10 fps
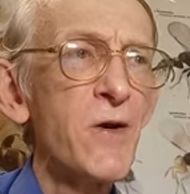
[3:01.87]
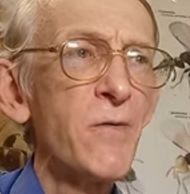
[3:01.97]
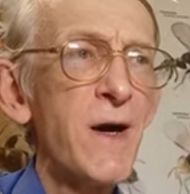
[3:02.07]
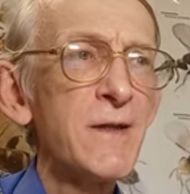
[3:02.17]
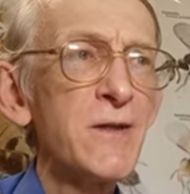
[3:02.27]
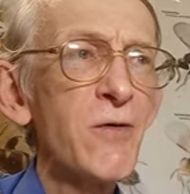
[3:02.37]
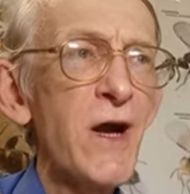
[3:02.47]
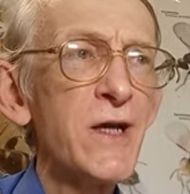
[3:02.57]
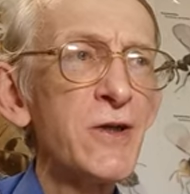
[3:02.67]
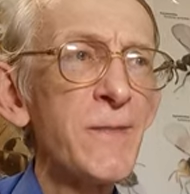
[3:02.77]
we are
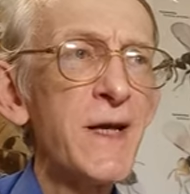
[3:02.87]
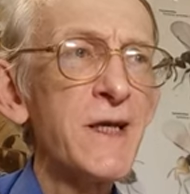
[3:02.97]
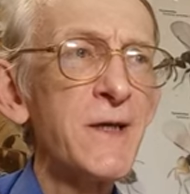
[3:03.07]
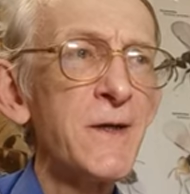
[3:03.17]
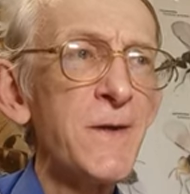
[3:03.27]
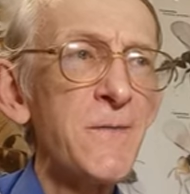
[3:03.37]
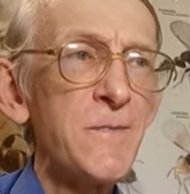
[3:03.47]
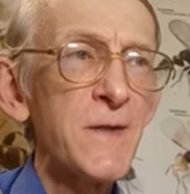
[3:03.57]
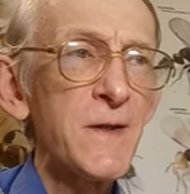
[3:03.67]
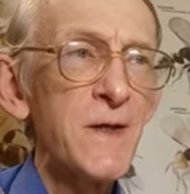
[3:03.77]
trying to make
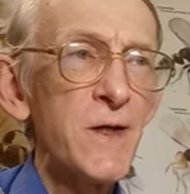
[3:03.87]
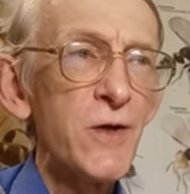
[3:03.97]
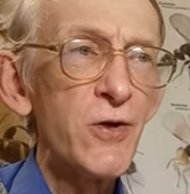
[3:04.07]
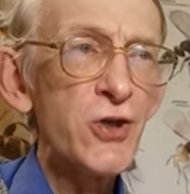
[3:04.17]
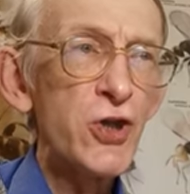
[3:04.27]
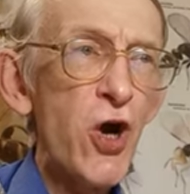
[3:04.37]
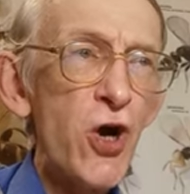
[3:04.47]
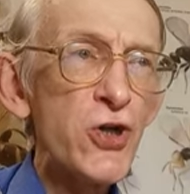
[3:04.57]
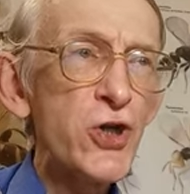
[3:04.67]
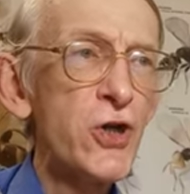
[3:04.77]

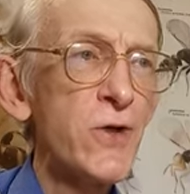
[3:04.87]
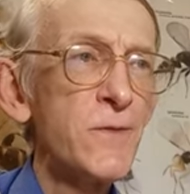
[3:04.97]
research